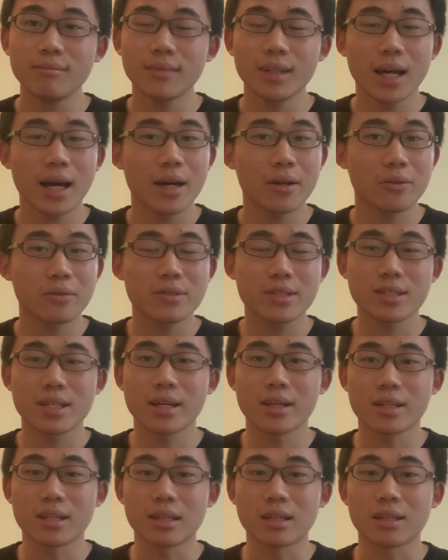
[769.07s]
I don't see
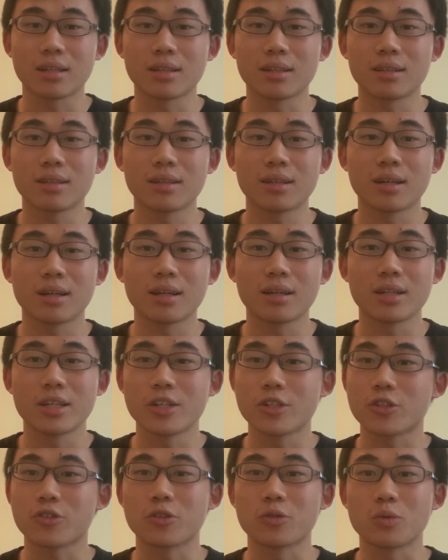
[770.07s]
any uh,
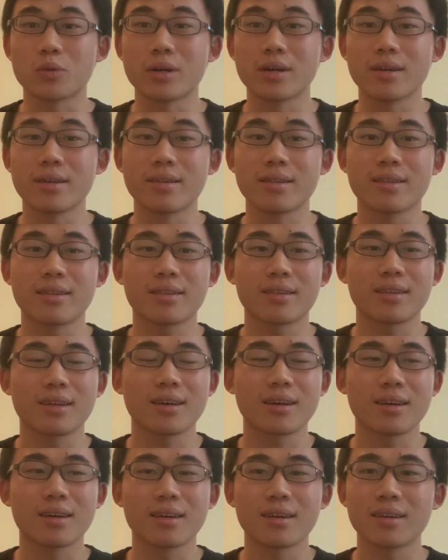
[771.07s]
issue with
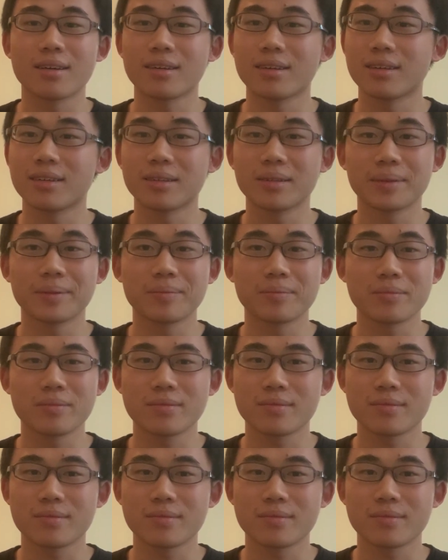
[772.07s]
um,